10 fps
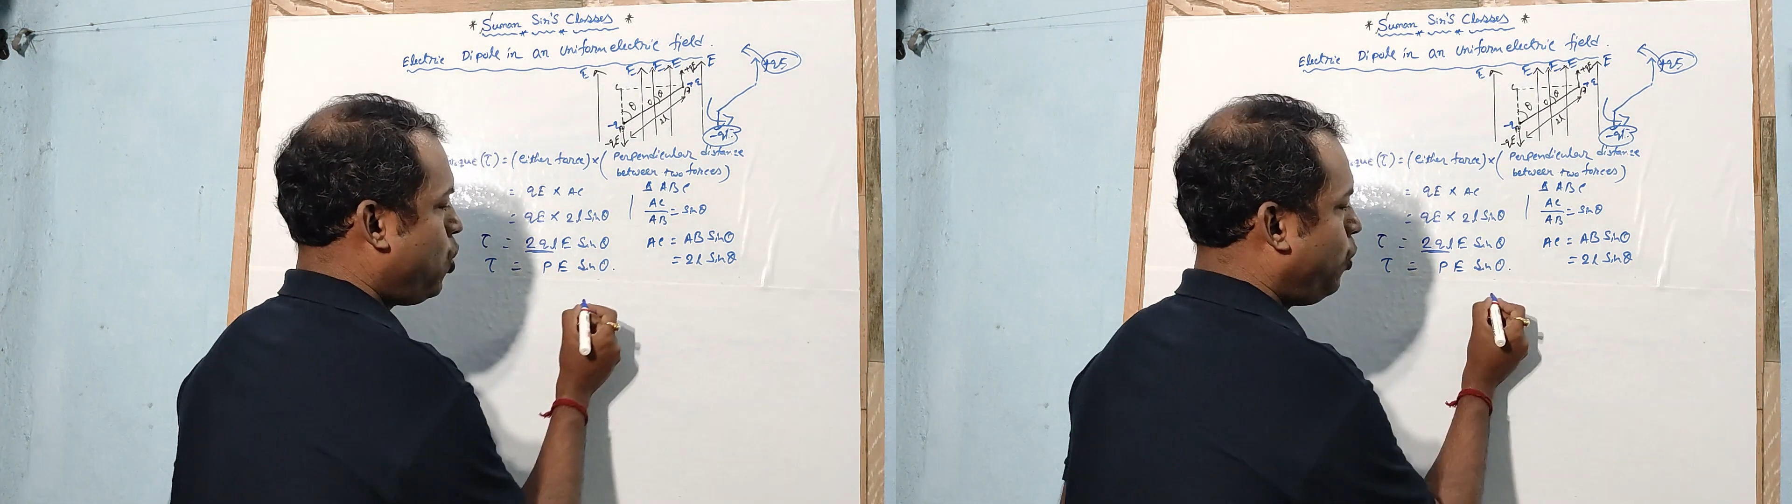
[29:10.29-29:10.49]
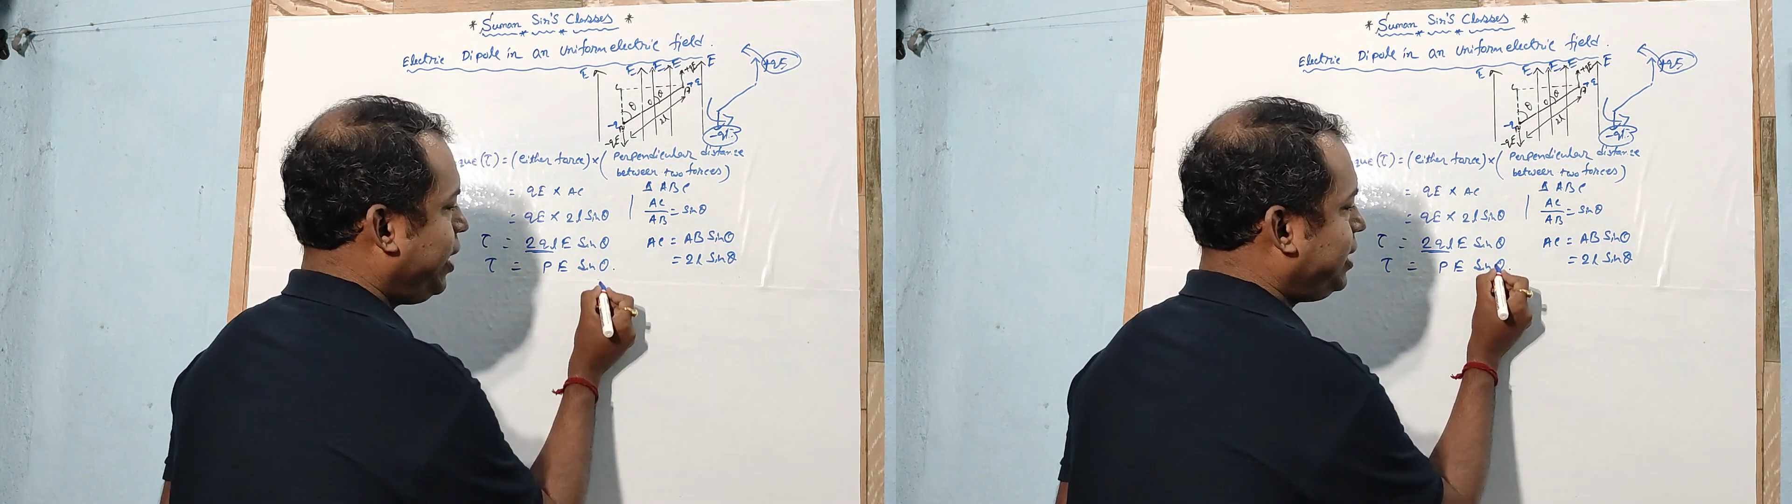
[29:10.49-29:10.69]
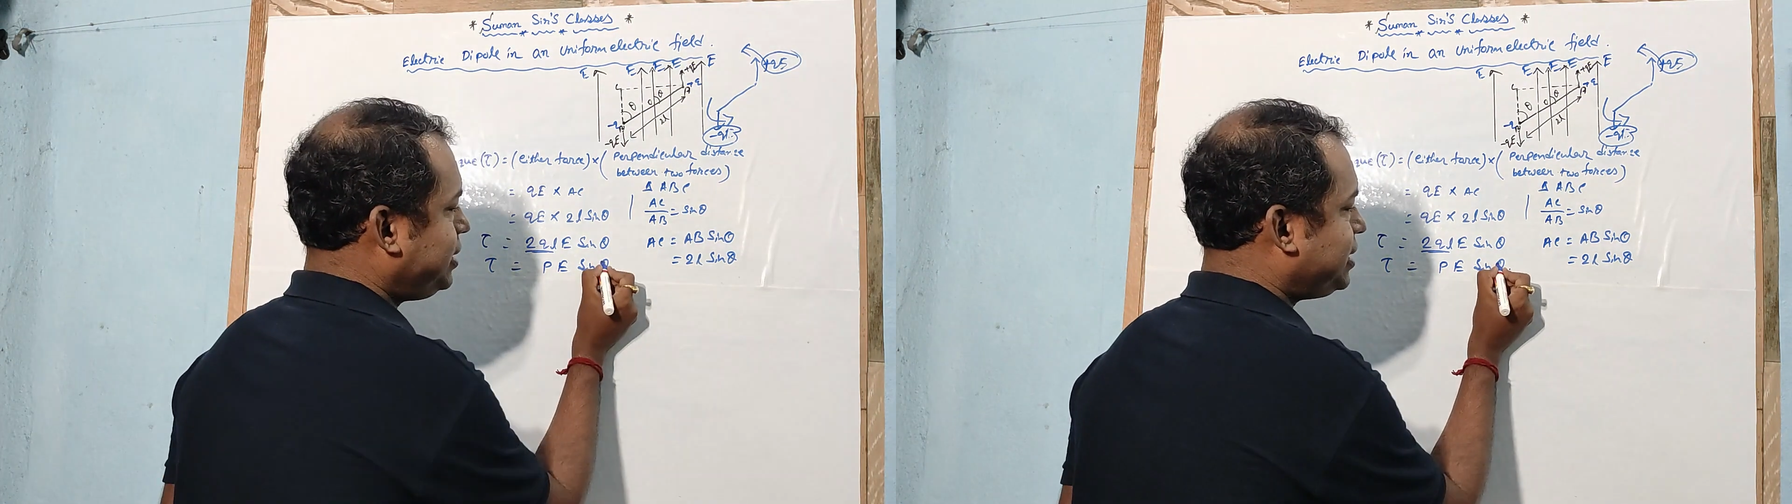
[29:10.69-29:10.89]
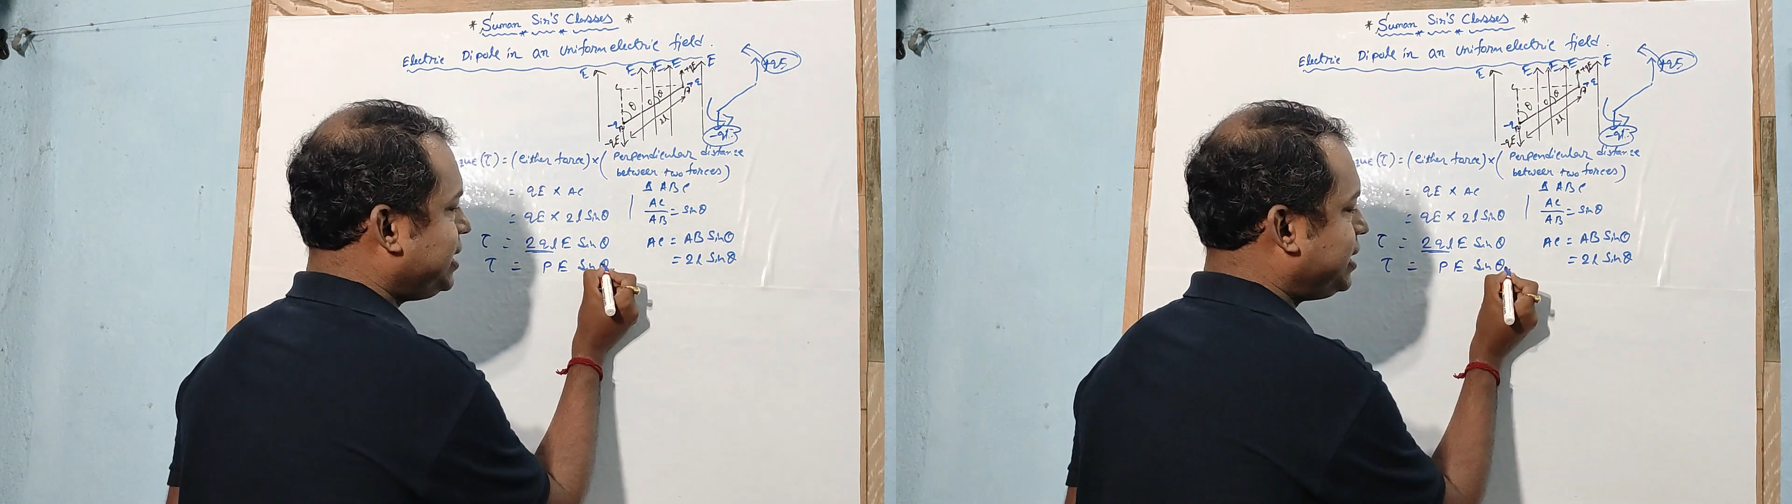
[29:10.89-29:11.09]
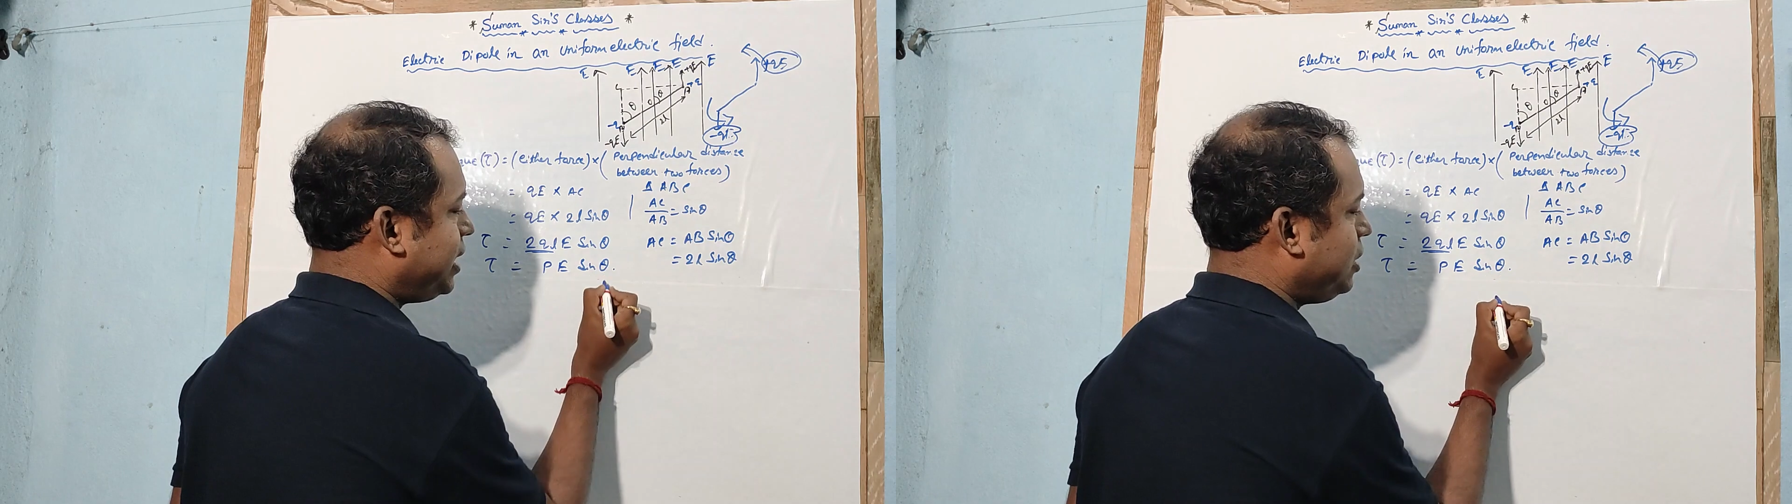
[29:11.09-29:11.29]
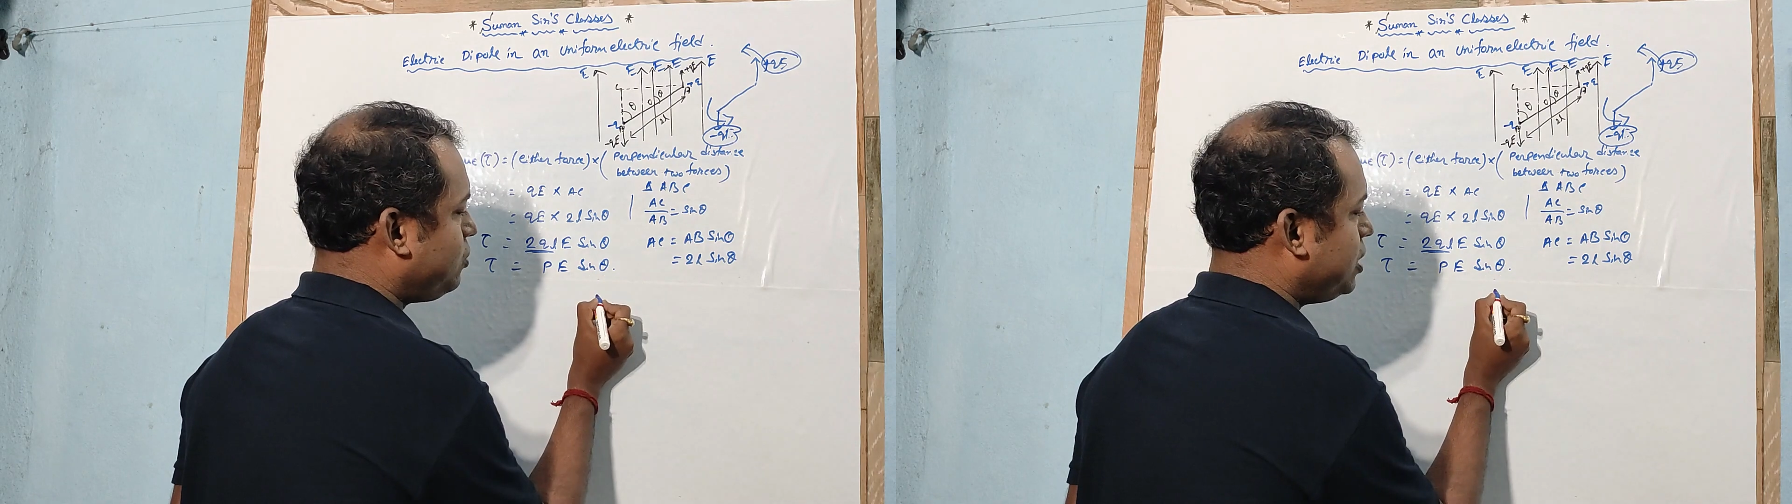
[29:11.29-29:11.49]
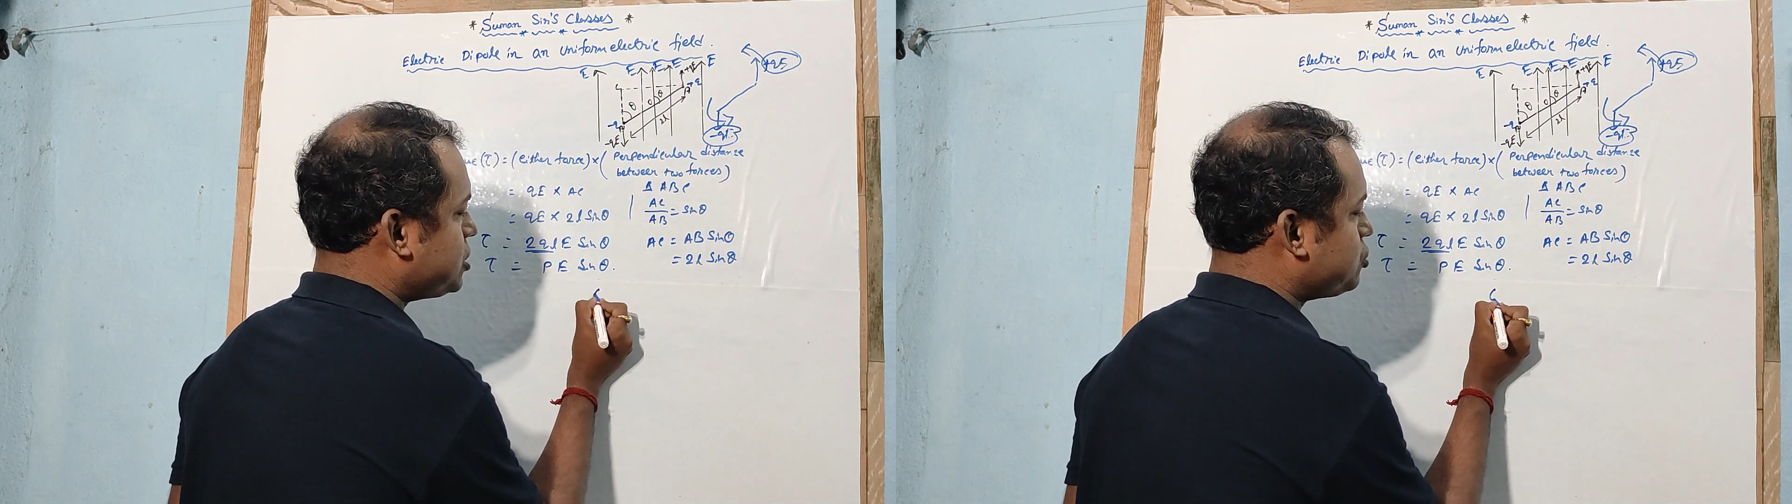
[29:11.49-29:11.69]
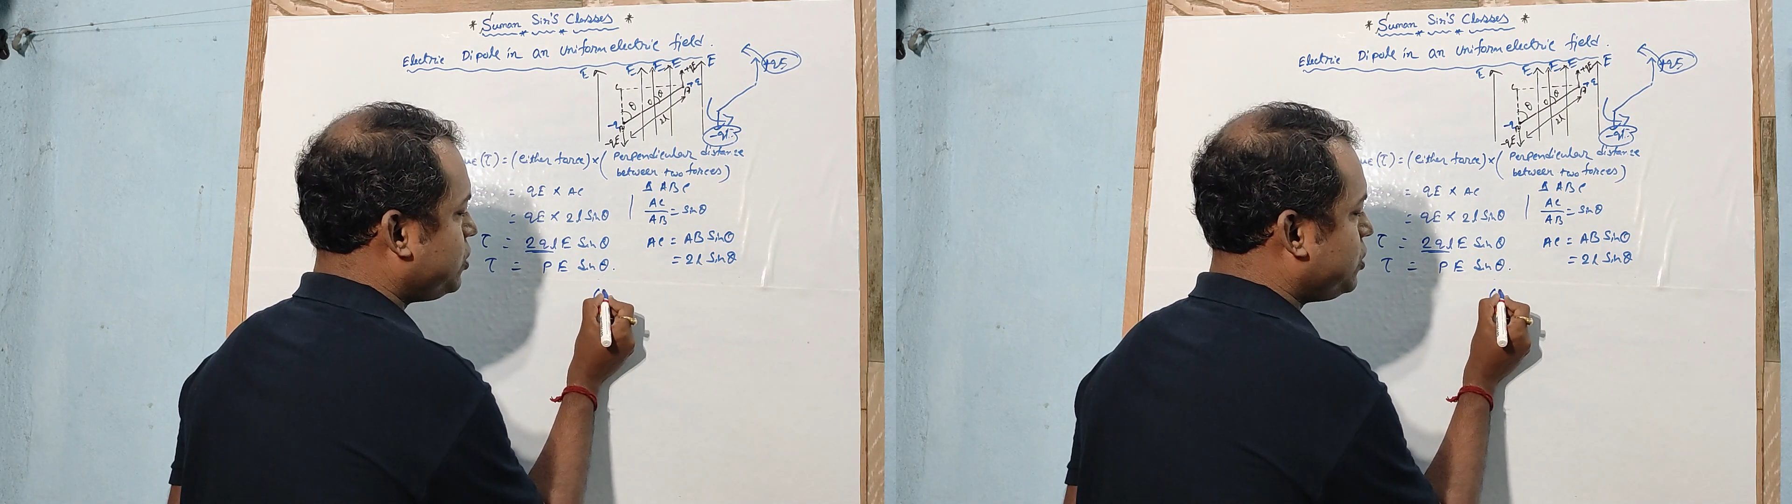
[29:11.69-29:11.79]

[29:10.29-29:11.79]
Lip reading: when theta equals